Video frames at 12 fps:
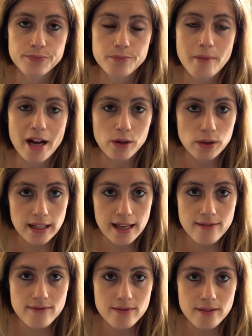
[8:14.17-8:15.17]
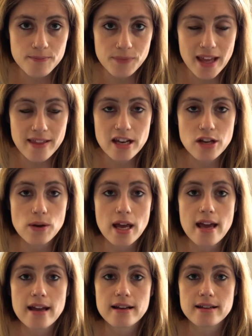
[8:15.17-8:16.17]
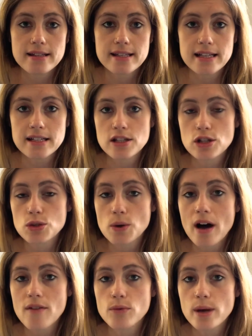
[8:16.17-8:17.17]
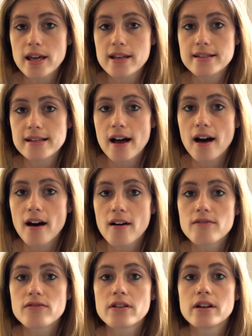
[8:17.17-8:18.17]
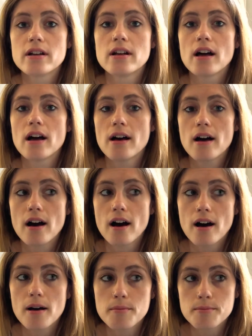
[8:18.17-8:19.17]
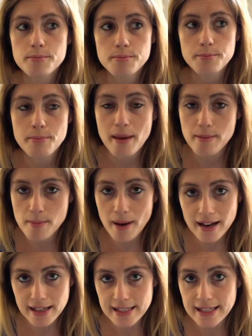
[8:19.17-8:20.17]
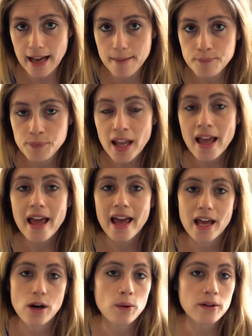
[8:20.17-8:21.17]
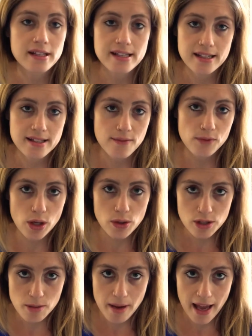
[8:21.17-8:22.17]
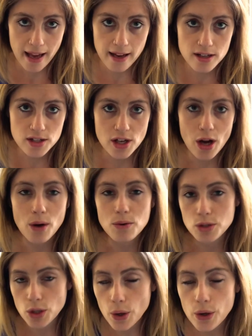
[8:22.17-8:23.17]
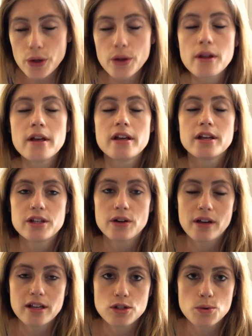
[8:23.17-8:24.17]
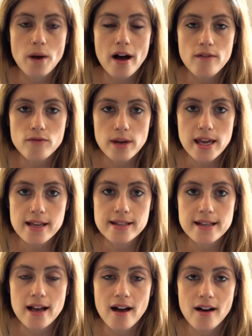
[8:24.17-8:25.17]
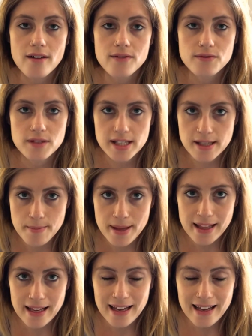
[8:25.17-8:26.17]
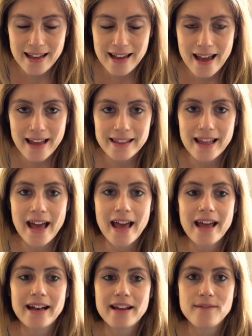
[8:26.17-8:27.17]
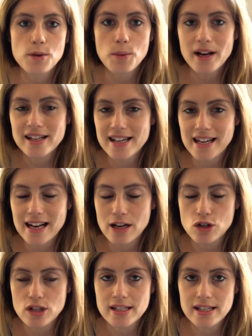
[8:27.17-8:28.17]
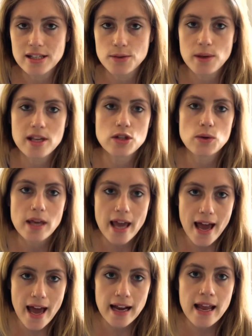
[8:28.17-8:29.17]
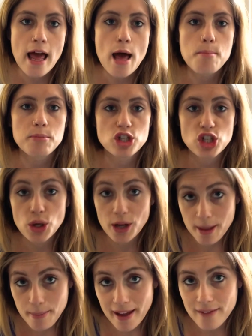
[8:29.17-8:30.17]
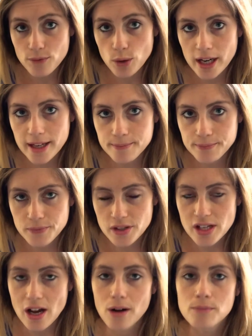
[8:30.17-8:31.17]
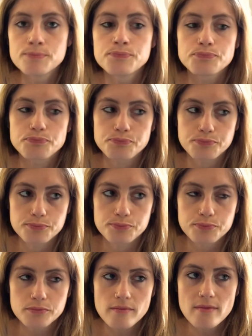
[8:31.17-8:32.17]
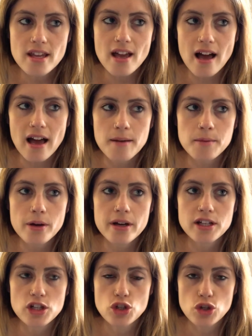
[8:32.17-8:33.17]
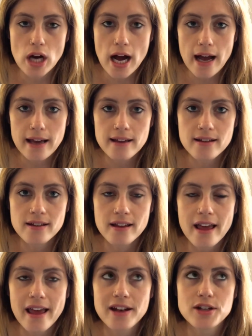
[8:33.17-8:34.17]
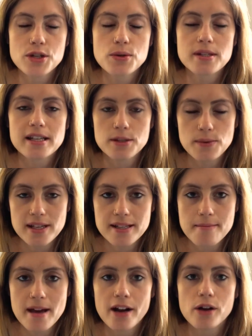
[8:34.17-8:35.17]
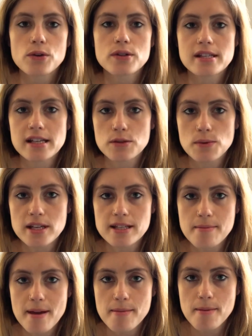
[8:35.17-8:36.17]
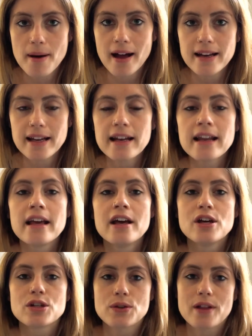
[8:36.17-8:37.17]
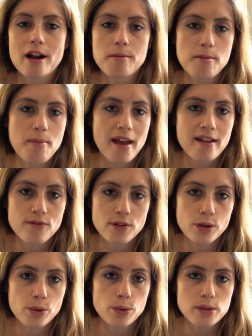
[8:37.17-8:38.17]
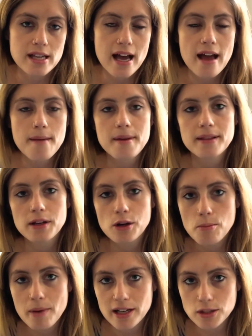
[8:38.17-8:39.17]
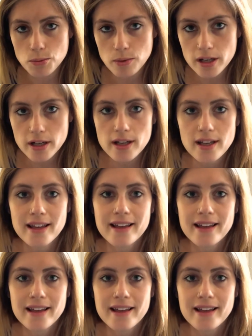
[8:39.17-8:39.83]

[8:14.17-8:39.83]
medical leave, and then you get 6 to 12 weeks of baby bonding time, and only 6 of those are paid. So total, you'll get 12 weeks of disability, and then if you want to take an extra 6 weeks, you can, but you don't get paid for it. So I'm going to try and do 6 weeks of medical, 6 weeks of baby bonding, so that I'll be paid for the whole time and then go back to work.